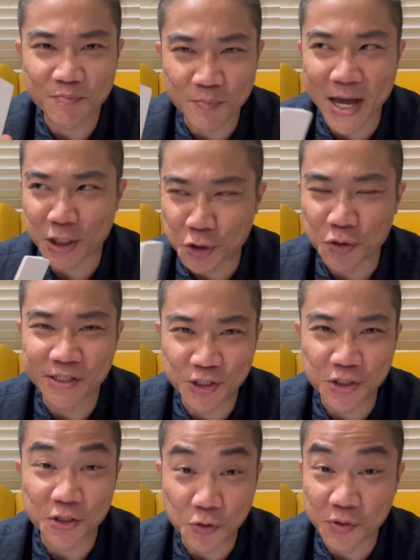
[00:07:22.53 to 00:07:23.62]
actually
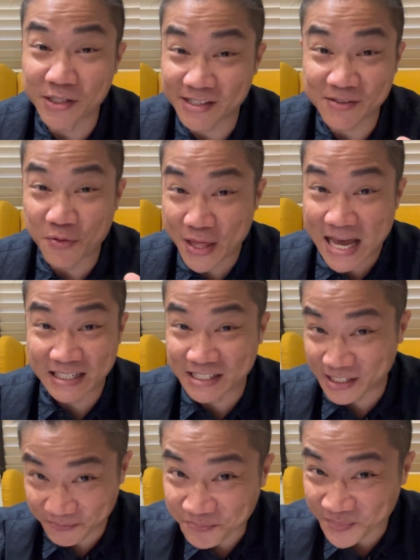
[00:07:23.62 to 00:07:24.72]
just uses
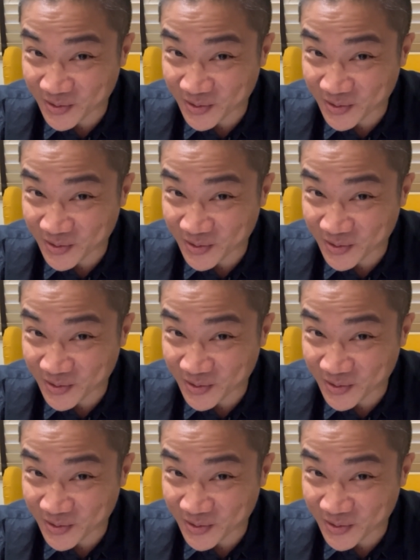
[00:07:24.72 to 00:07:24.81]
that,